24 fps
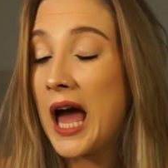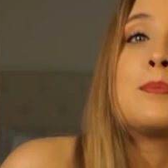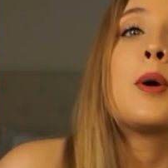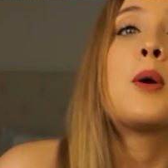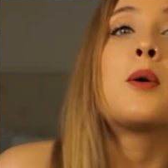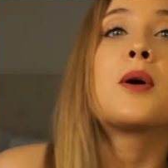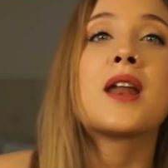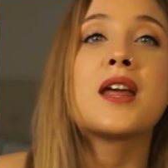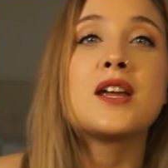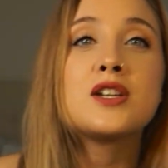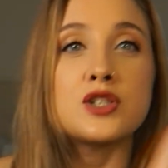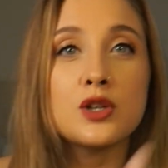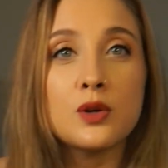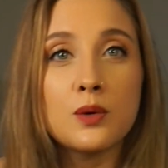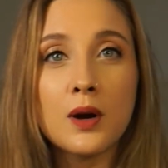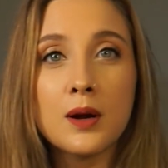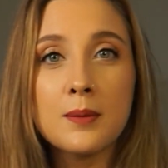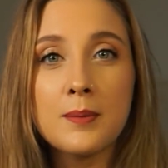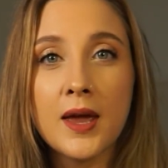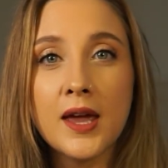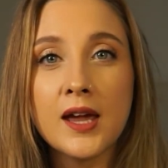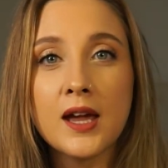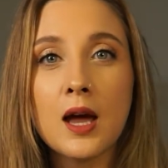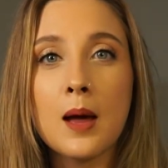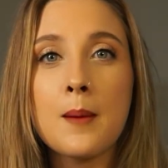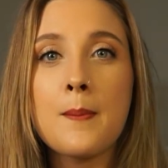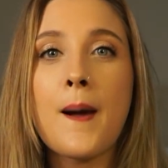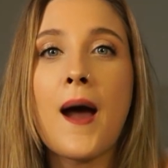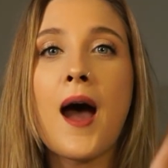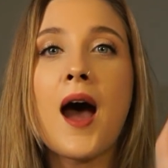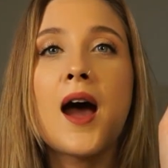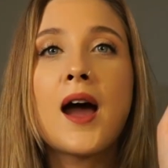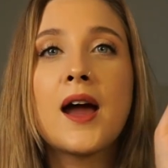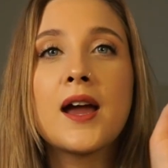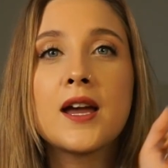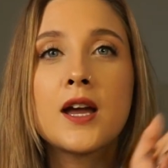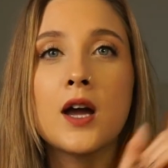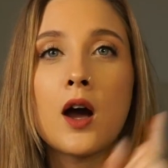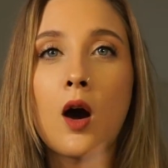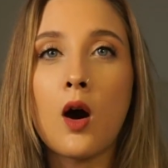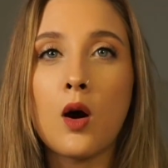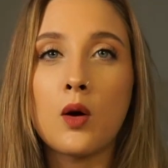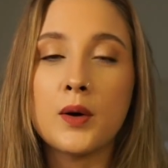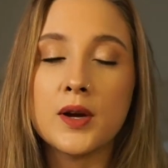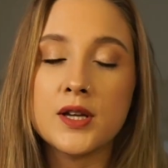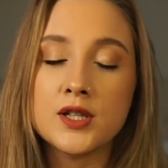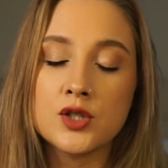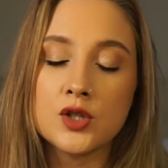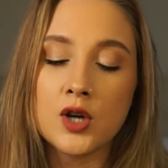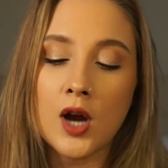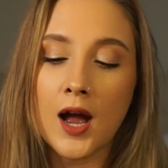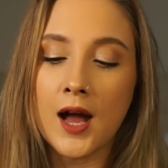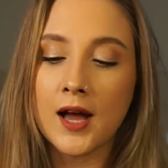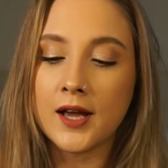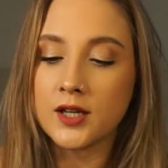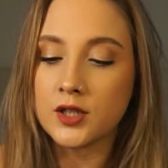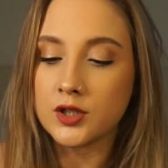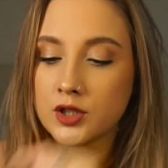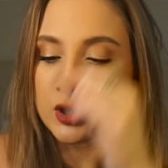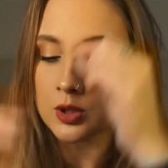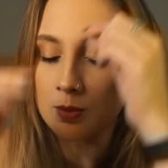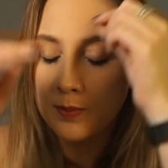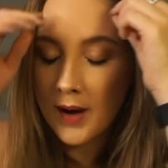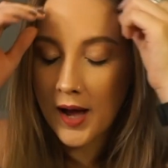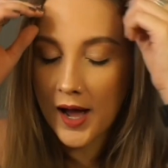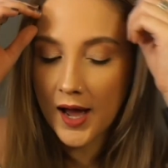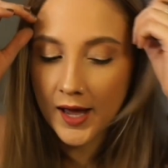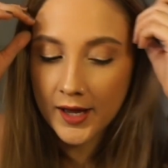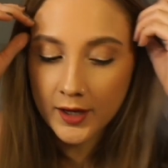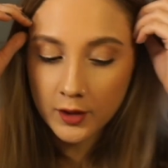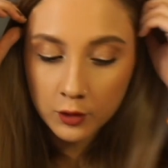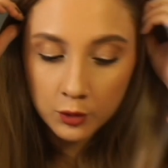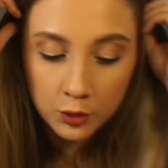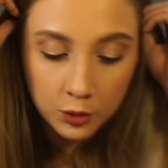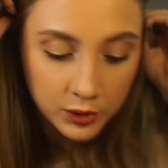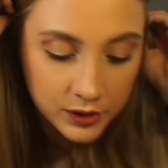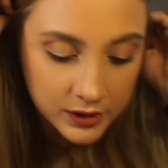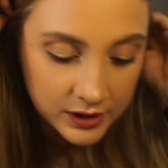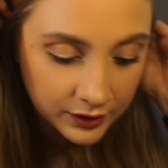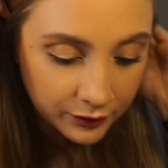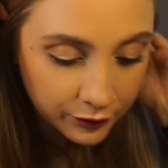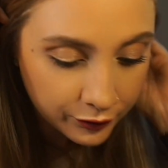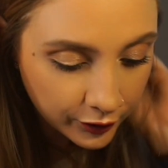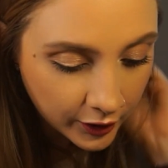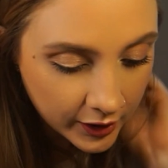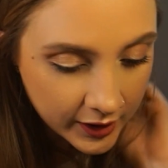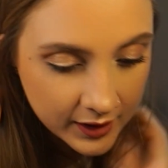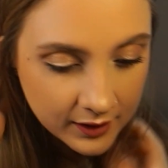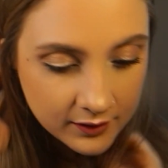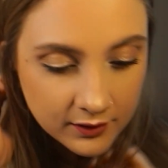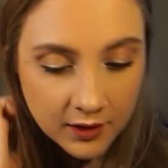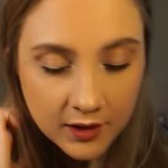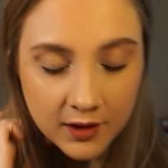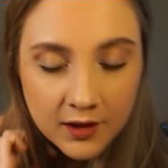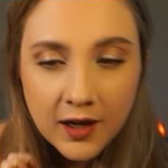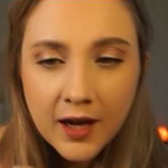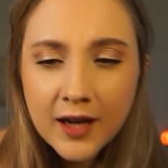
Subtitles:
But when I do wear makeup, I always try to buy cruelty-free.